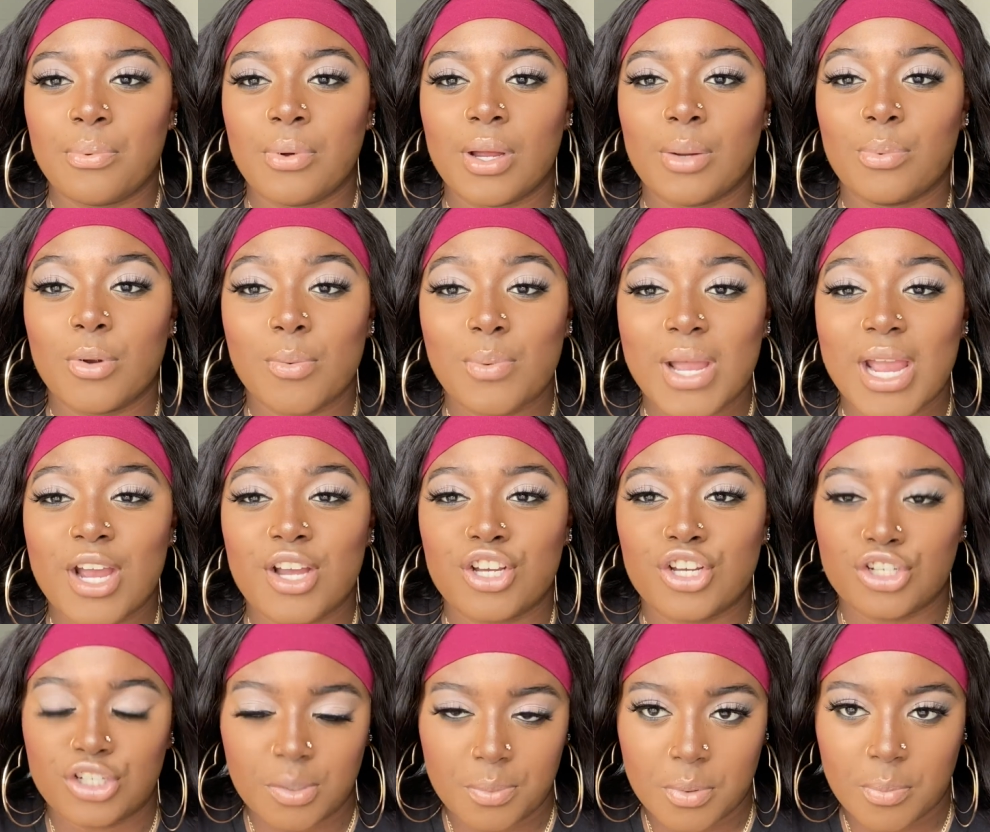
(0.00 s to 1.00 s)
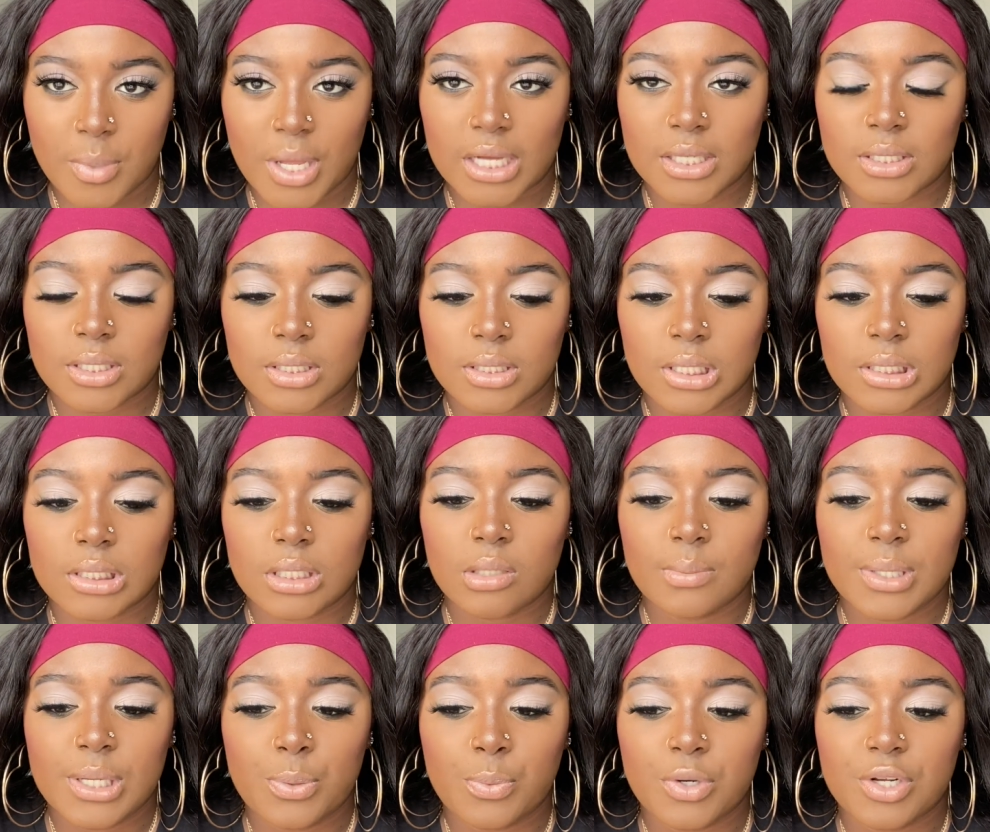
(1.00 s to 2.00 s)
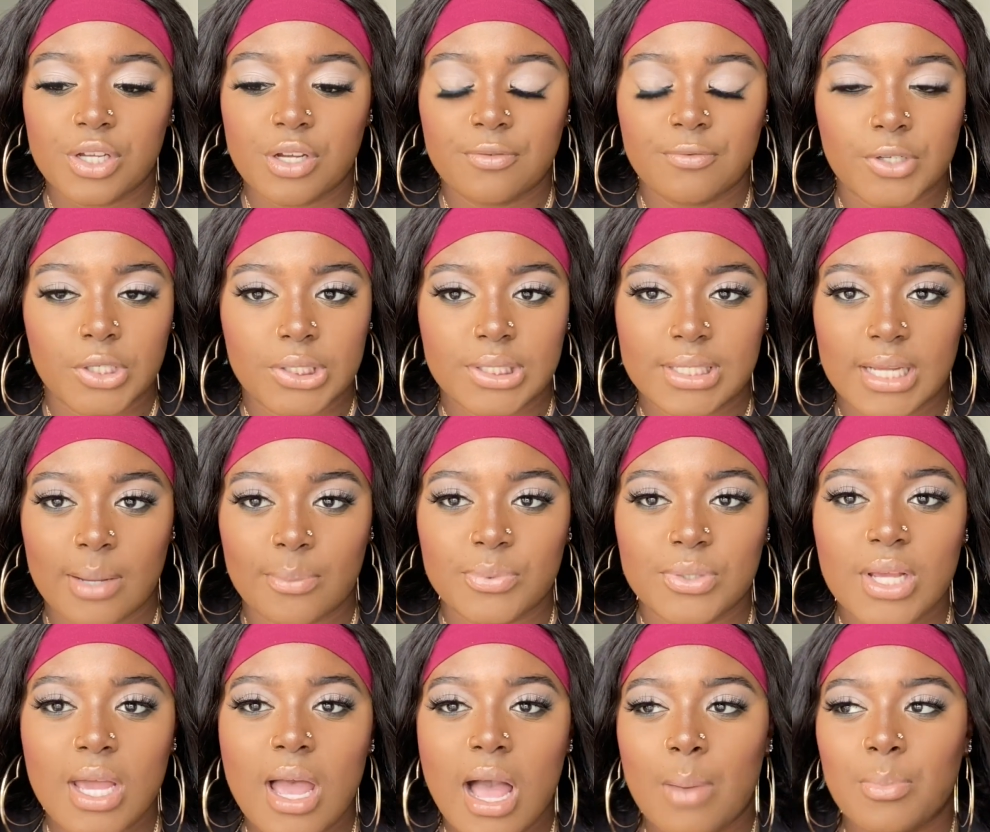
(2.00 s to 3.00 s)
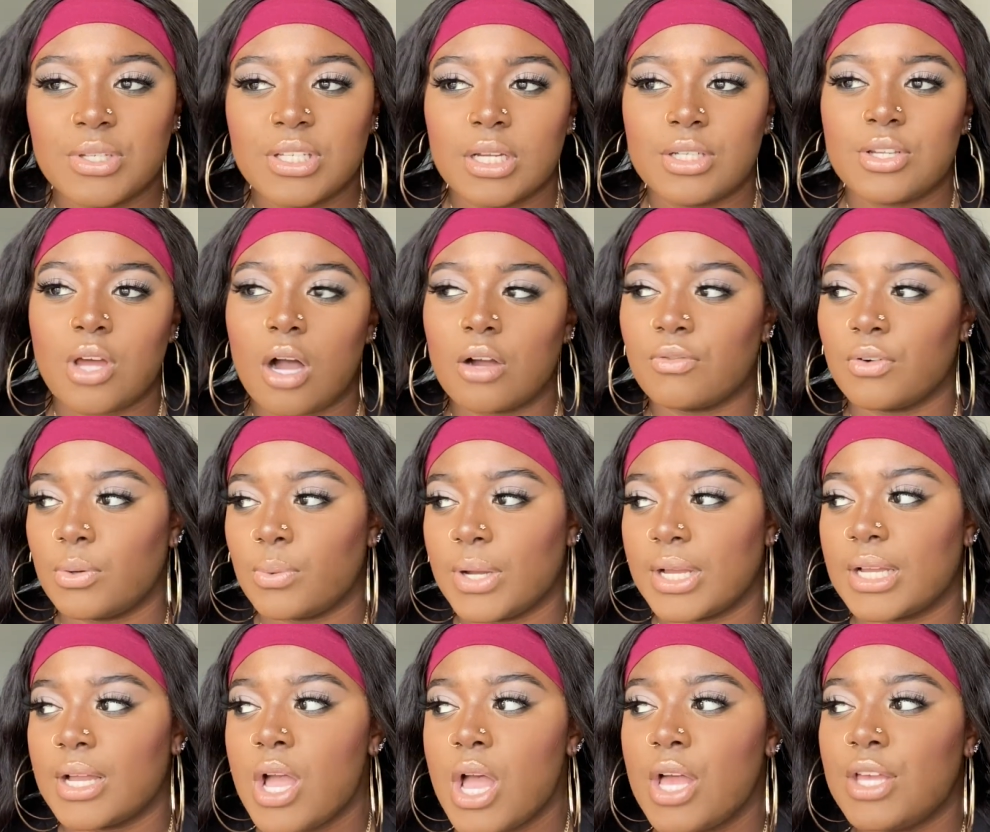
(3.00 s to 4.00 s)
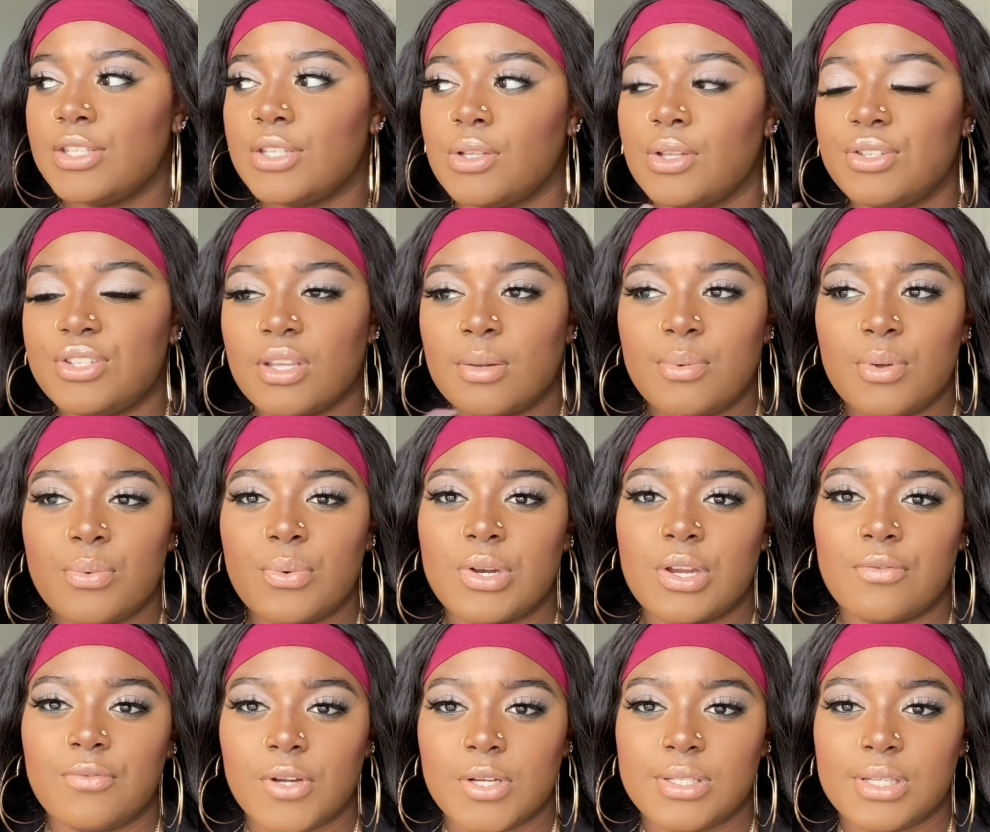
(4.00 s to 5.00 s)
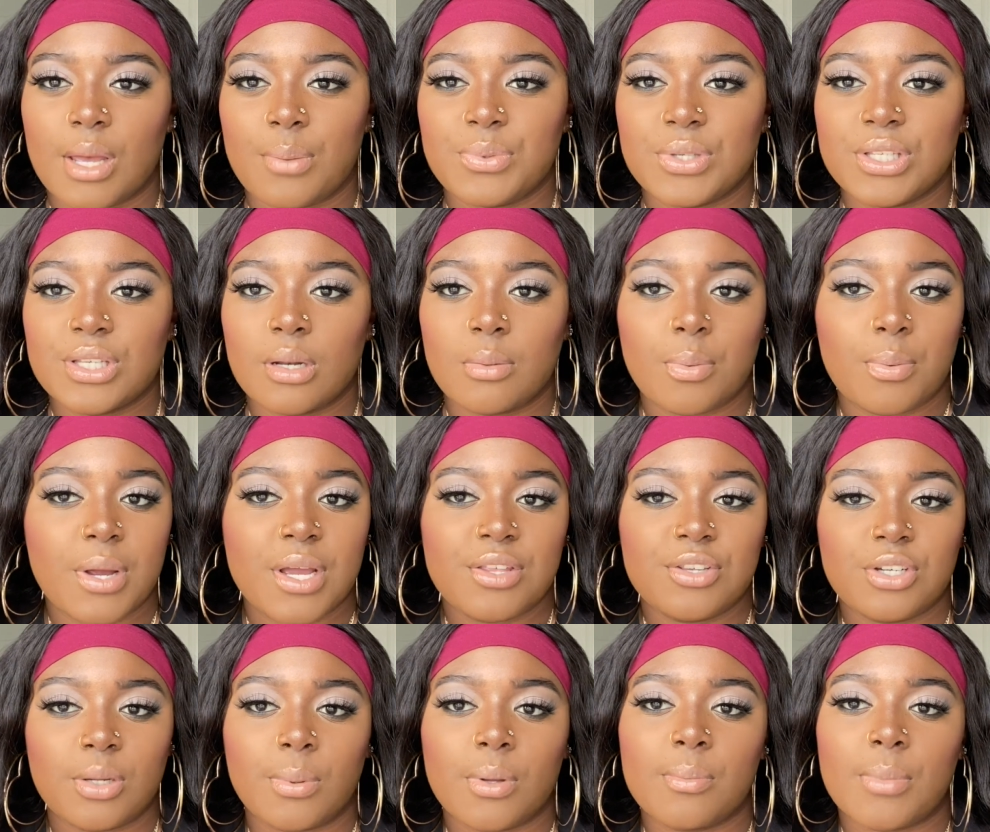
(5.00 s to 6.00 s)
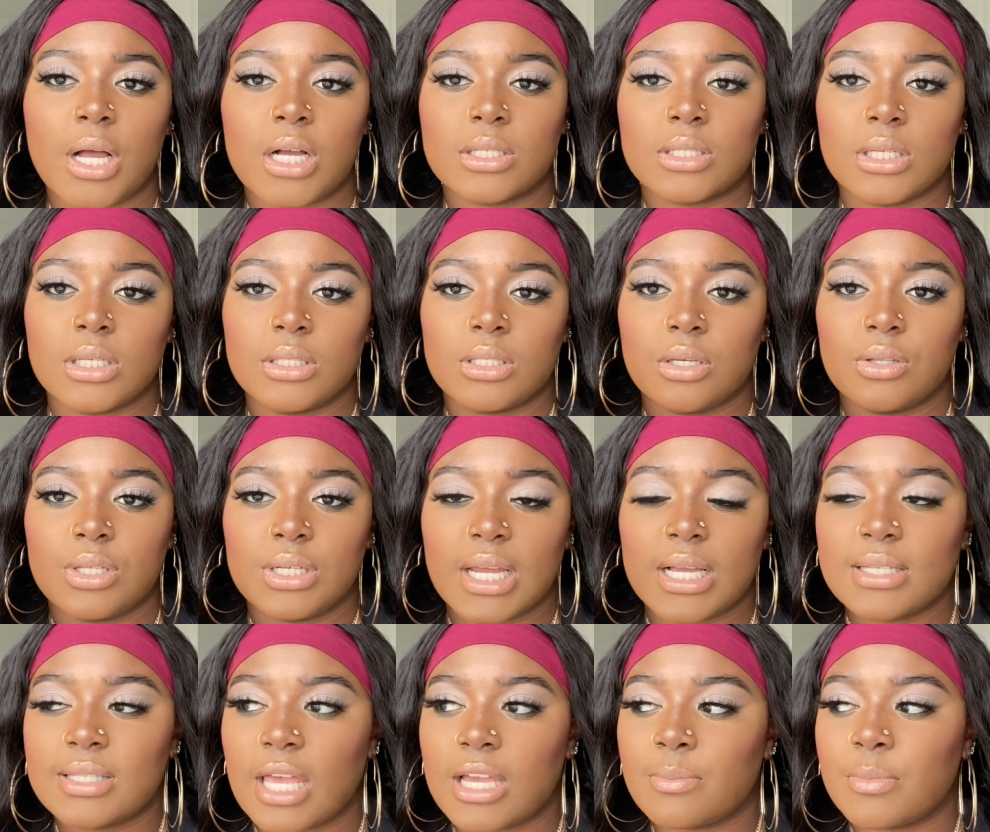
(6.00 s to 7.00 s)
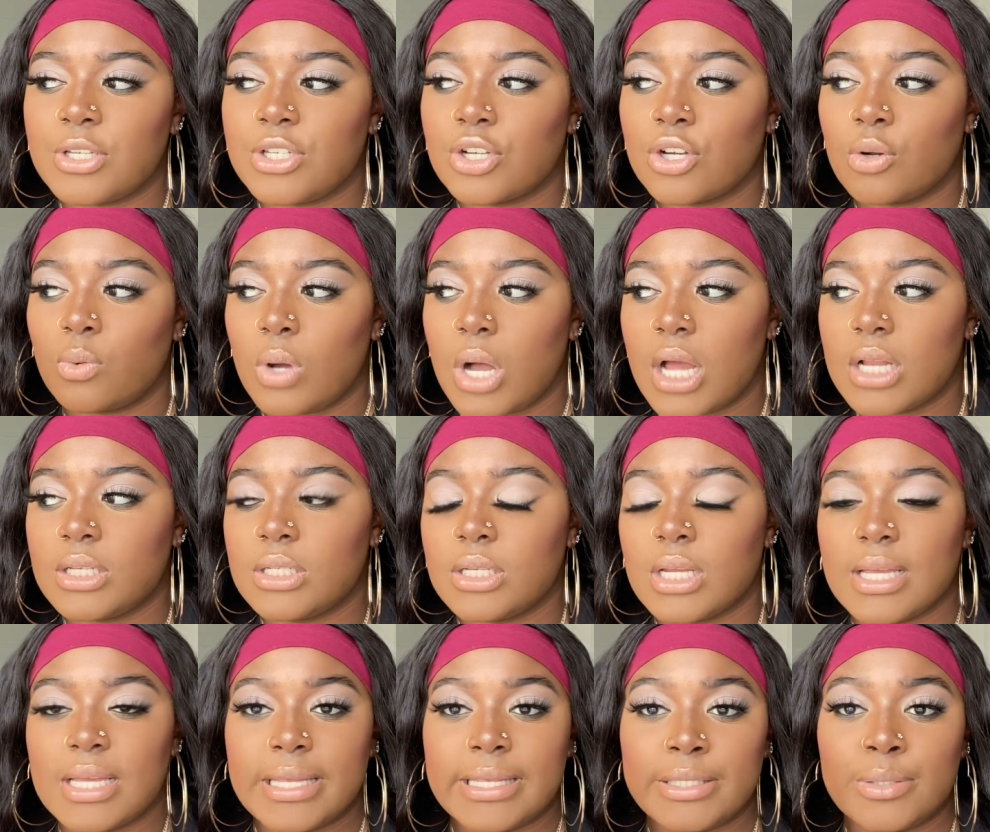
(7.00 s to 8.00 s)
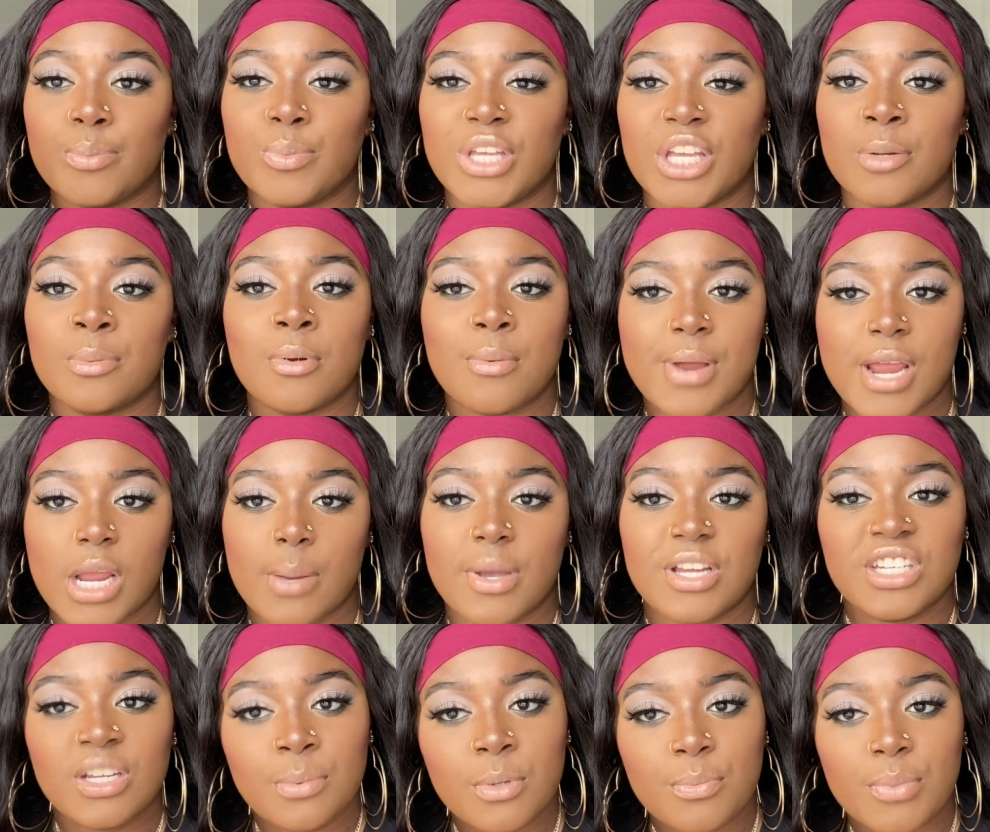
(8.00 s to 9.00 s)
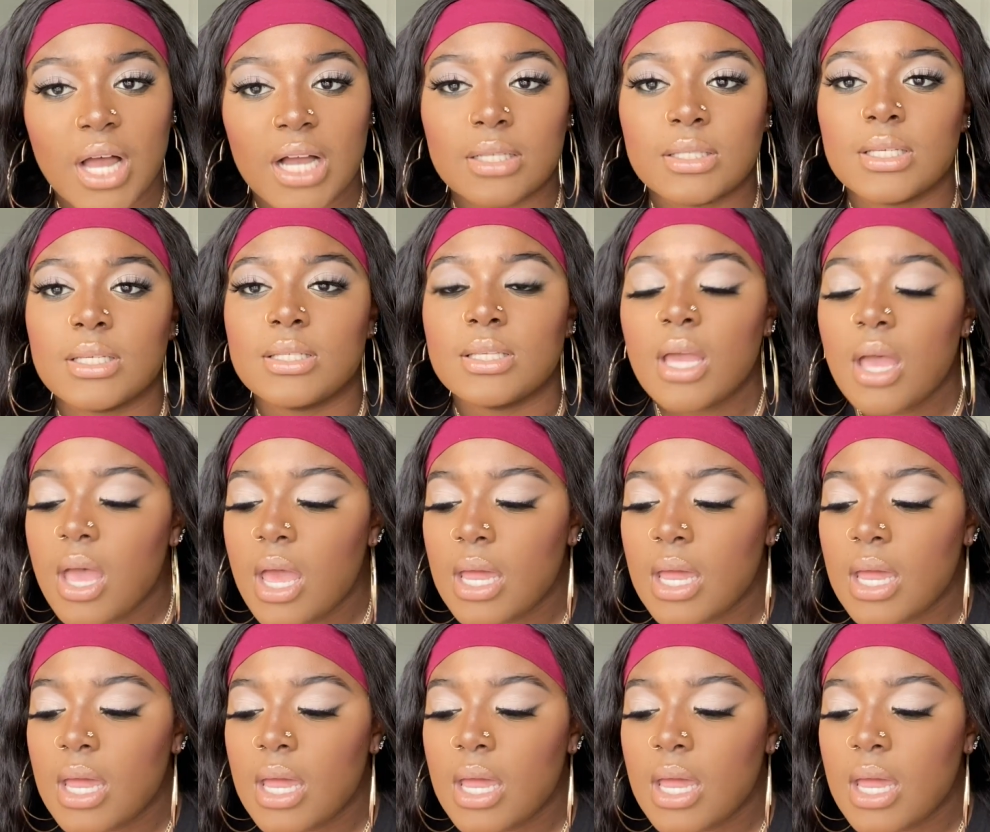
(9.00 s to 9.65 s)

prepare your shipping boxes. So it's going to be one of your first steps. I'm just going to talk real quick. So it's going to be one of your first steps. It's going to prepare the shipping boxes. So the next segment you're going to watch is me preparing my shipping boxes.